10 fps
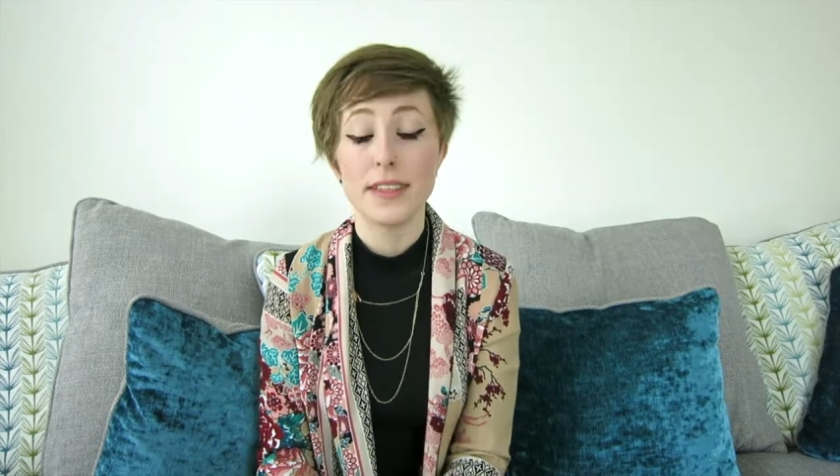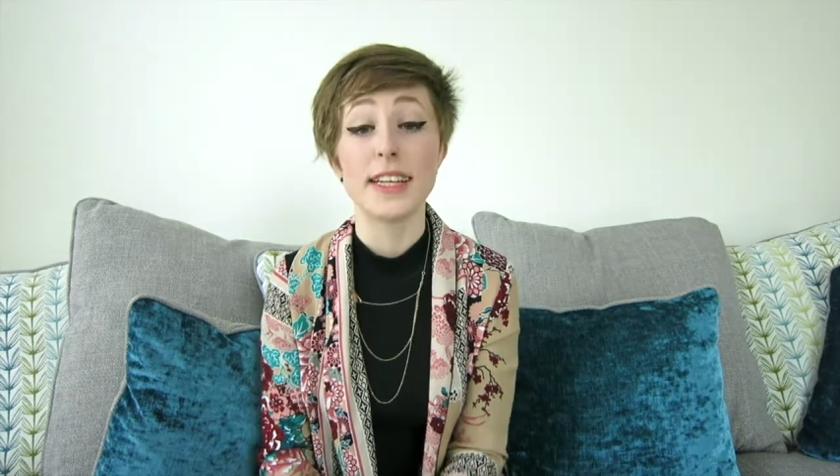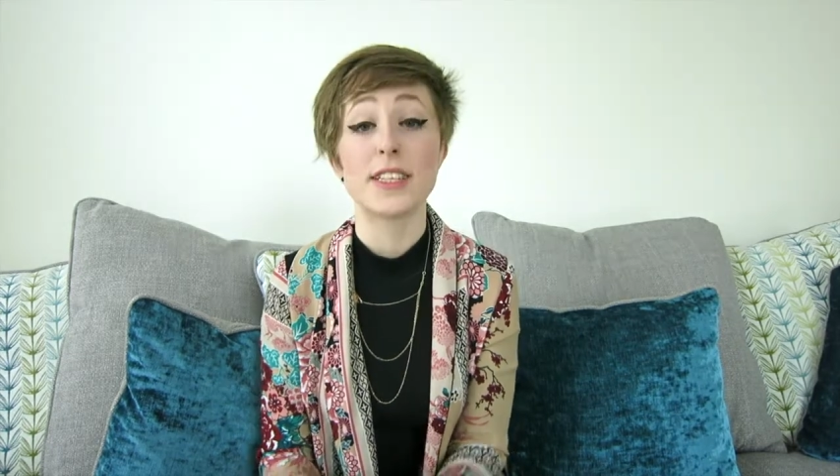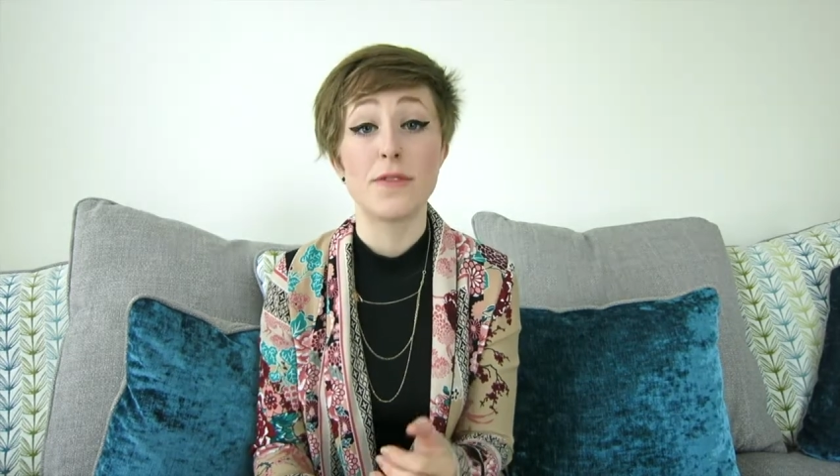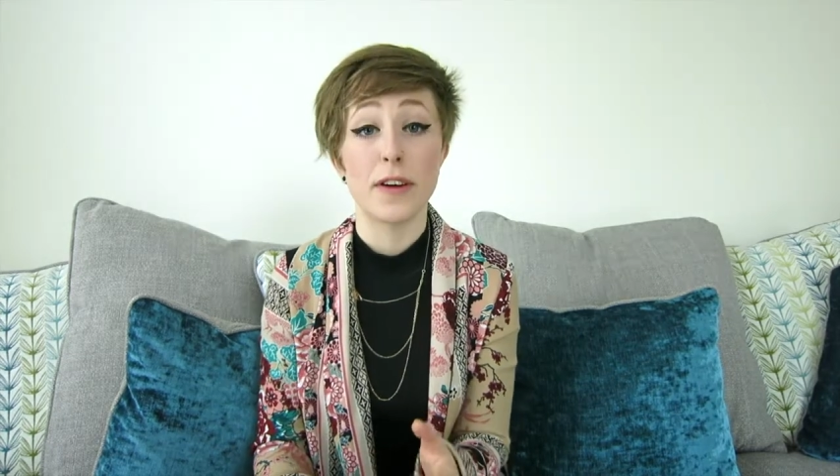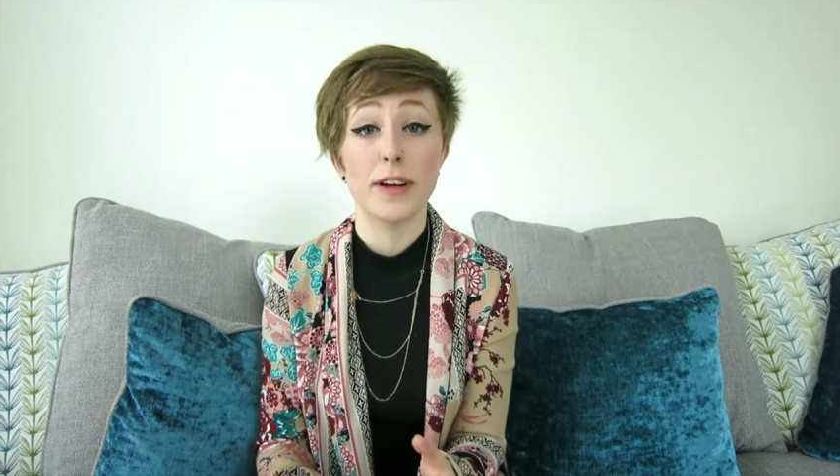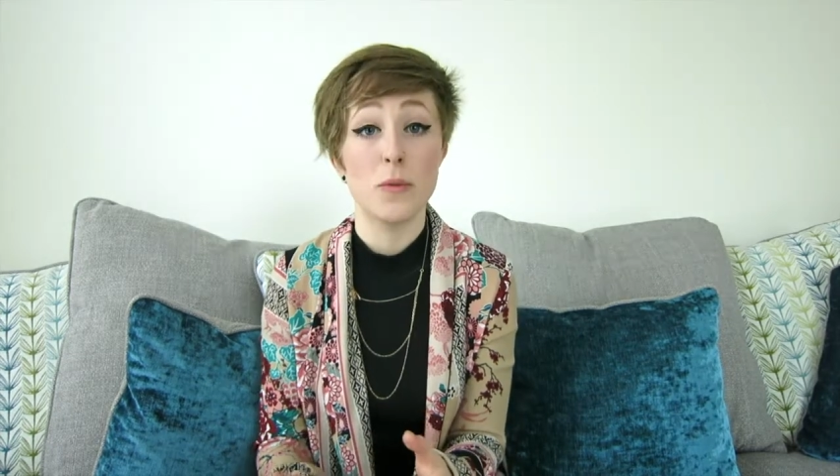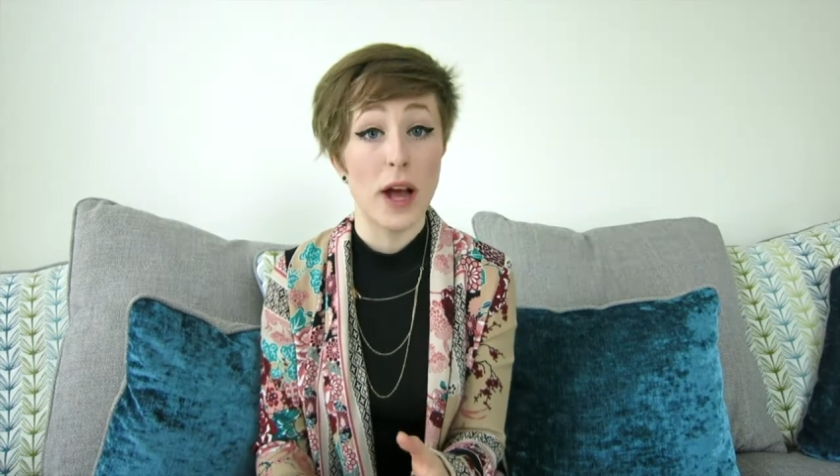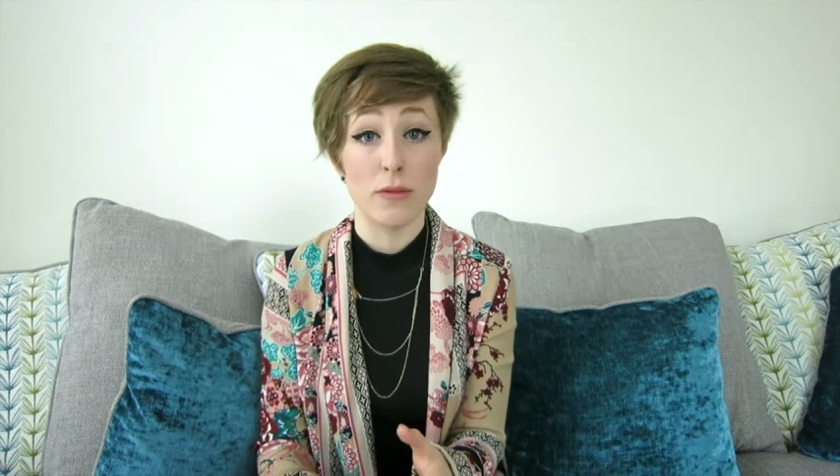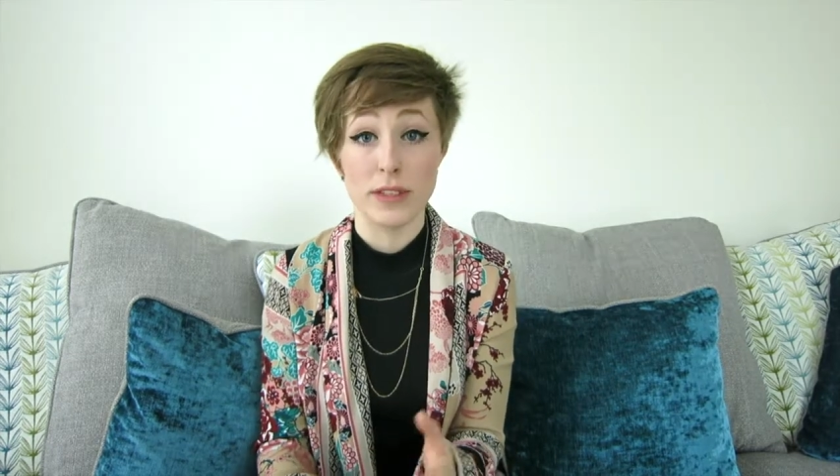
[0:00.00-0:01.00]
It's a very
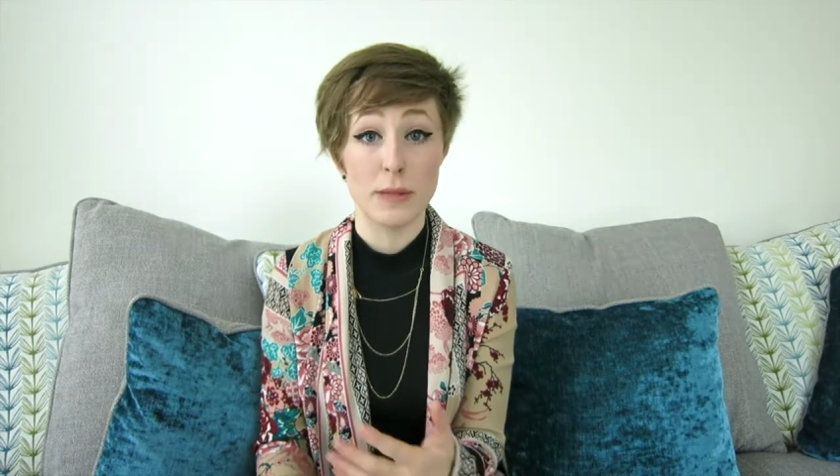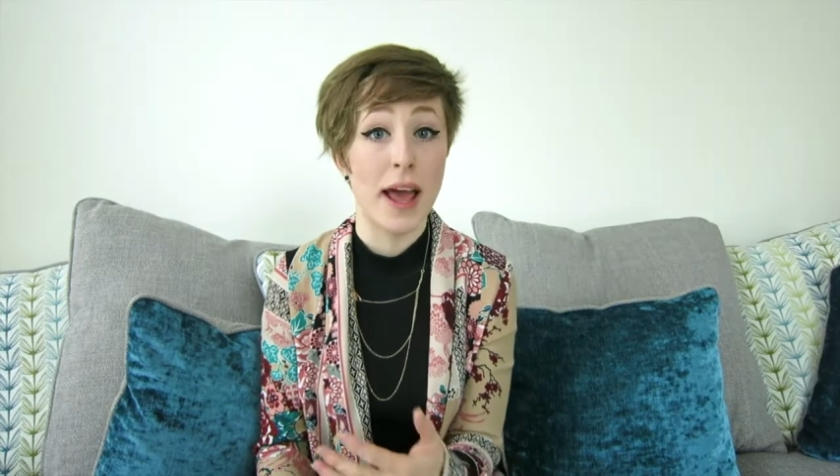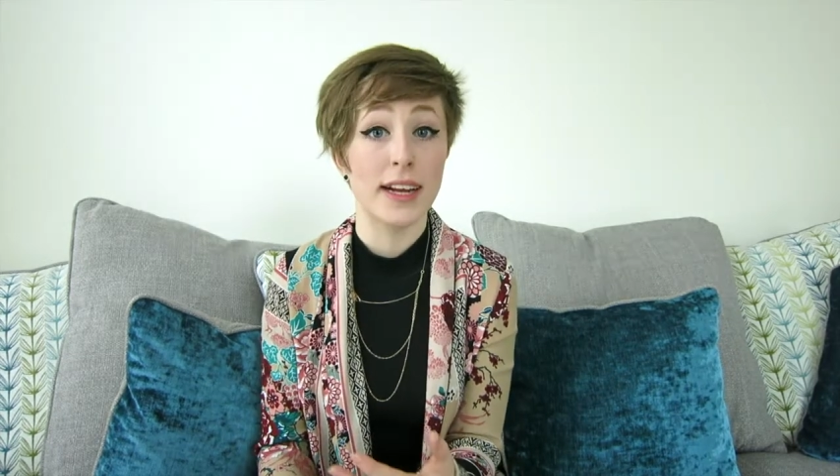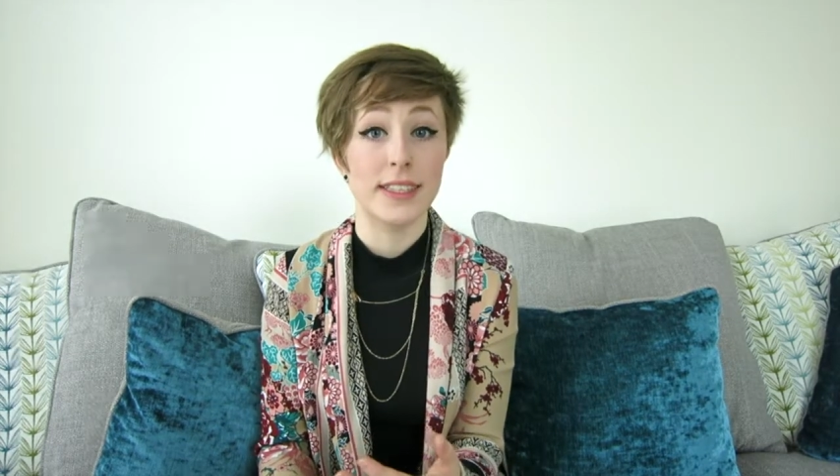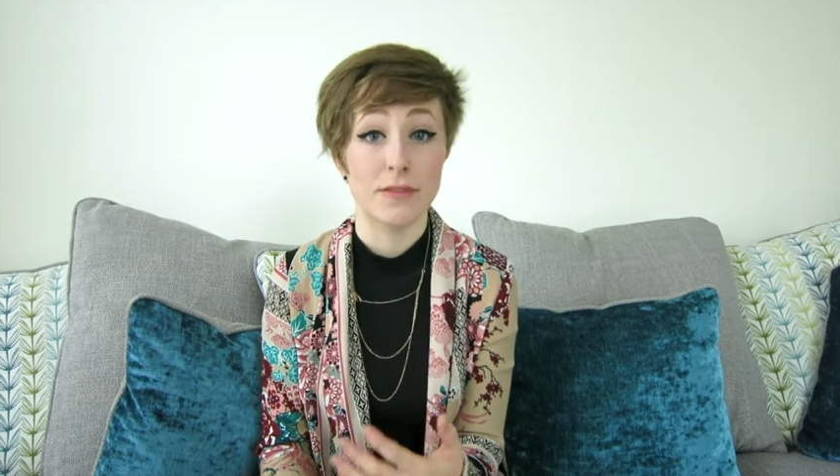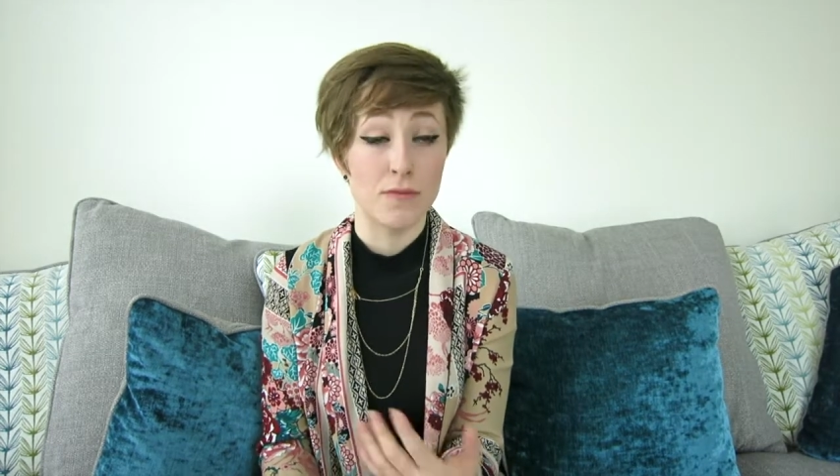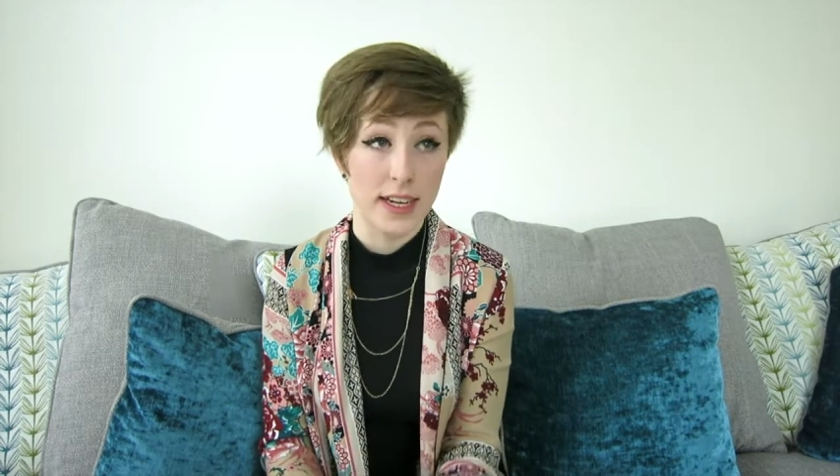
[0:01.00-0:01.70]
well-respected and